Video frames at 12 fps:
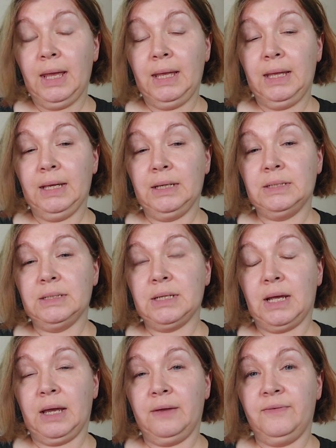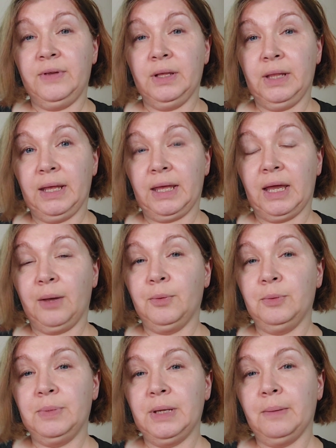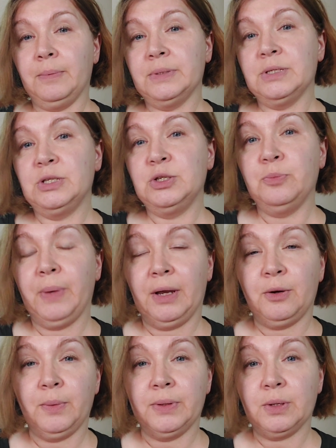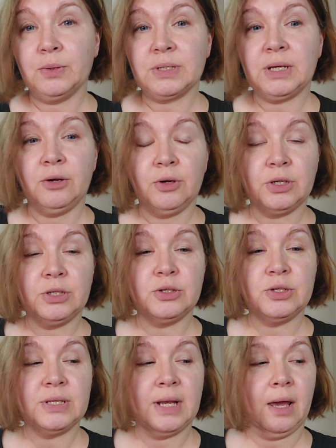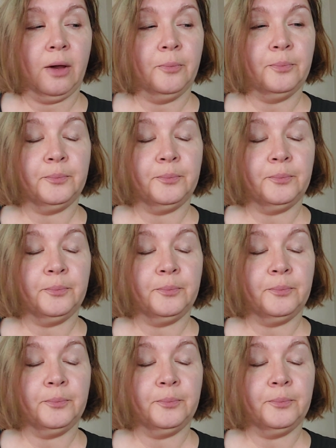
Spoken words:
and I feel like I would be able to do better with those characters now.